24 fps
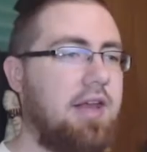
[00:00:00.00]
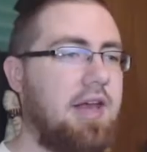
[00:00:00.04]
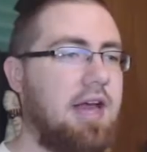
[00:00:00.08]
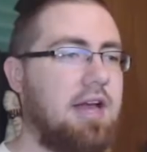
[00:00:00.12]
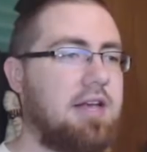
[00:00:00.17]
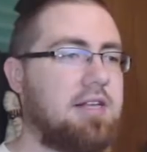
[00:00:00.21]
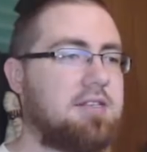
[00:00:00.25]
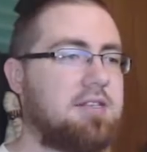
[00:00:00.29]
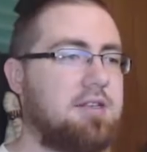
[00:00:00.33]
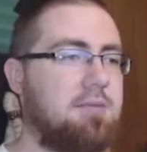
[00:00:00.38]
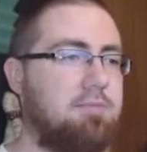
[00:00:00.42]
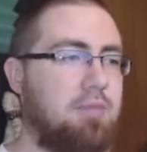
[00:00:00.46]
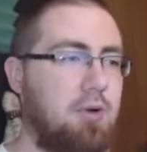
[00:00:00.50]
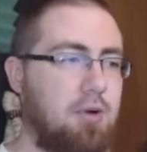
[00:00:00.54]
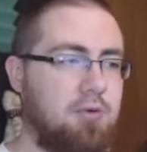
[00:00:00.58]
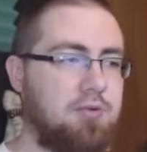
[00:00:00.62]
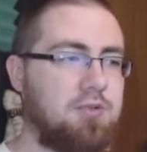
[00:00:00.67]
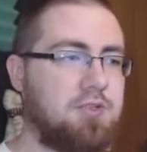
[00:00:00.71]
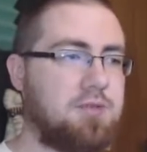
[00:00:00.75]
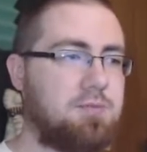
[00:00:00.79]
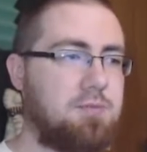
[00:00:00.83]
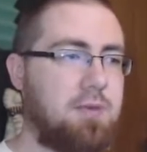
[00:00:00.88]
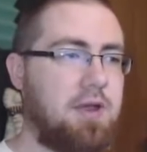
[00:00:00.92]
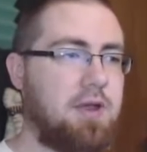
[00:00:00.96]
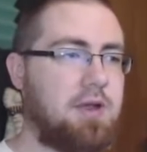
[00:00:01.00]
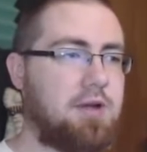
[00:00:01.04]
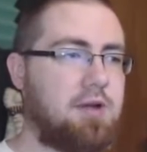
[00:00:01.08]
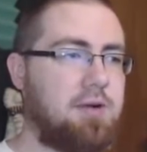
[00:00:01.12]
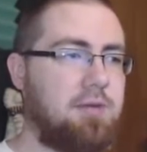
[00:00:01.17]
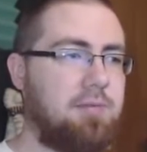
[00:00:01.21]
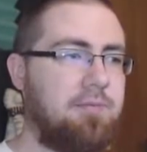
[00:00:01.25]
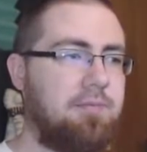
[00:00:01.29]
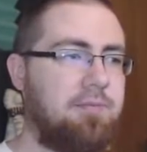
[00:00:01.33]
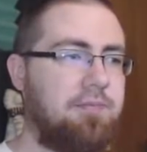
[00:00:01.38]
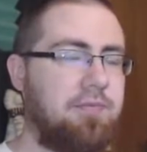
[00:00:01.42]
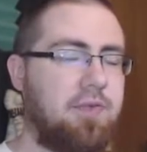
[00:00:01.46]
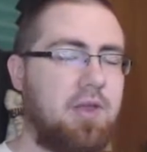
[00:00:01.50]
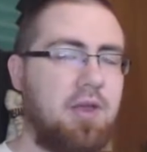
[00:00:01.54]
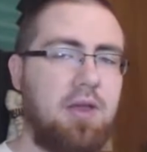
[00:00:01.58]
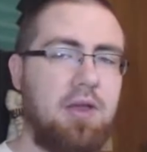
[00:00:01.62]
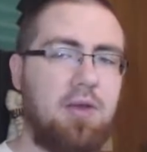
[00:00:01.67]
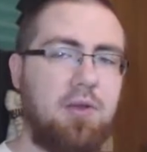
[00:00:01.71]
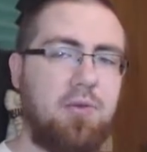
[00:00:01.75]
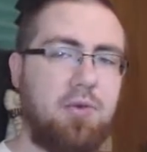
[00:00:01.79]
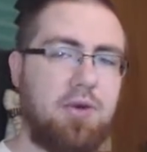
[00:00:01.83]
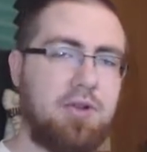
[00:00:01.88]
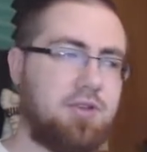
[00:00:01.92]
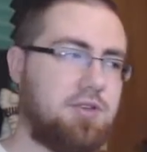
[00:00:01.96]
he has the bone spear,
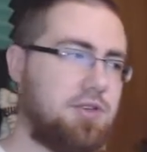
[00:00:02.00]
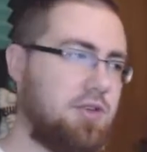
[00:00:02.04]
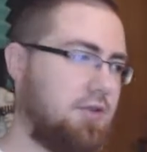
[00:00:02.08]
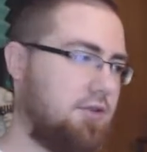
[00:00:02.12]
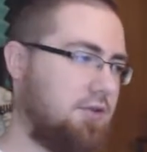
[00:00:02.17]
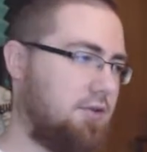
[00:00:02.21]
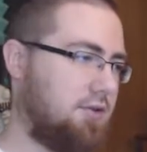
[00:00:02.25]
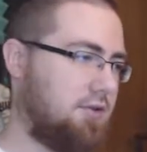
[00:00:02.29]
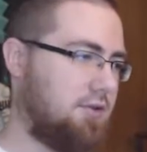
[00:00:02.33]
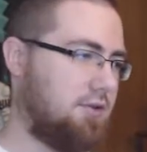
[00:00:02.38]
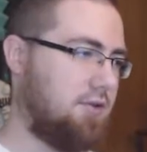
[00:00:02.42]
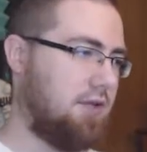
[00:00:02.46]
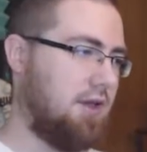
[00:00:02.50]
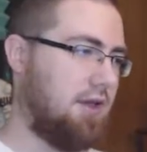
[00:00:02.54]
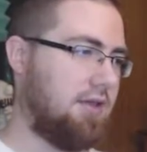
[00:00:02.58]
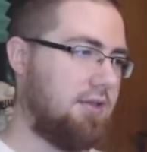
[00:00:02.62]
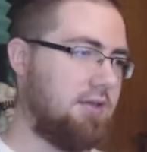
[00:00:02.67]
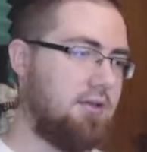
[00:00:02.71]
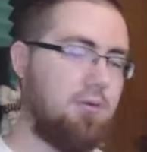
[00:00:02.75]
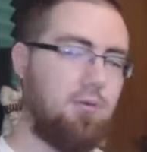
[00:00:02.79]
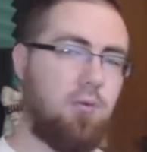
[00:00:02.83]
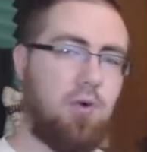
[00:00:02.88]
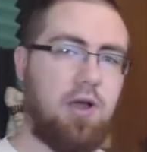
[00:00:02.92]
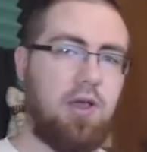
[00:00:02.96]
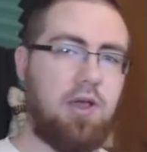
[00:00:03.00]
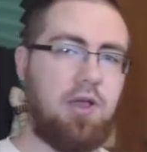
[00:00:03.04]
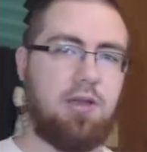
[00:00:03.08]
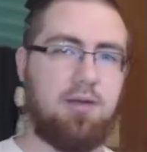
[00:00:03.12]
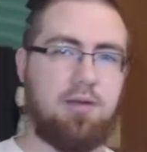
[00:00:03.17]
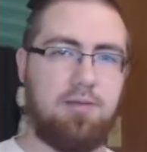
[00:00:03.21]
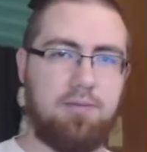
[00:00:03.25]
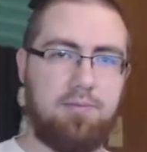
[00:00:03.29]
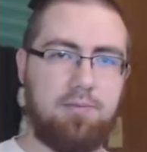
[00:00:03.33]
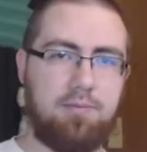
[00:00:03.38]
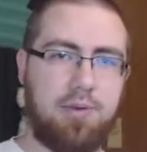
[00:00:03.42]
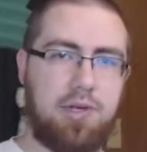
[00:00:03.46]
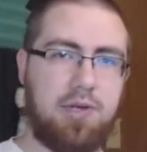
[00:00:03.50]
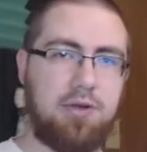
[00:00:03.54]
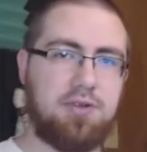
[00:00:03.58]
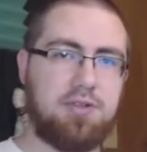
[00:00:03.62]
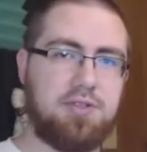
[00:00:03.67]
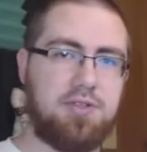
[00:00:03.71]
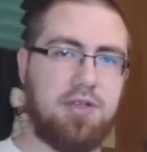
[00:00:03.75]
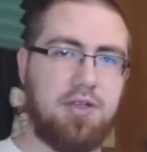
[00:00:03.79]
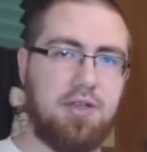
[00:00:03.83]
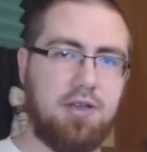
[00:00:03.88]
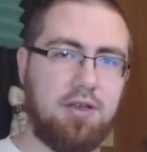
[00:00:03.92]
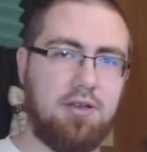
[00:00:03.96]
which it looked like the white
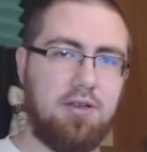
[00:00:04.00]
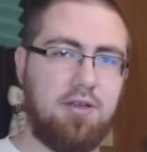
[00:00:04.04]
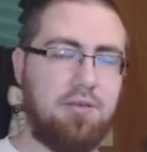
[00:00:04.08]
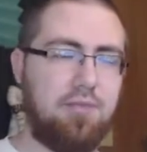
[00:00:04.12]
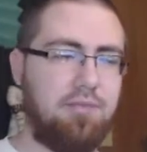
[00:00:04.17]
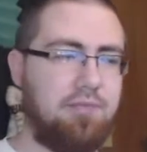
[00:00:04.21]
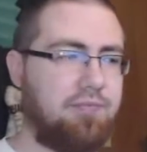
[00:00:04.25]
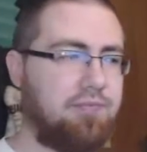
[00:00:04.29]
piercing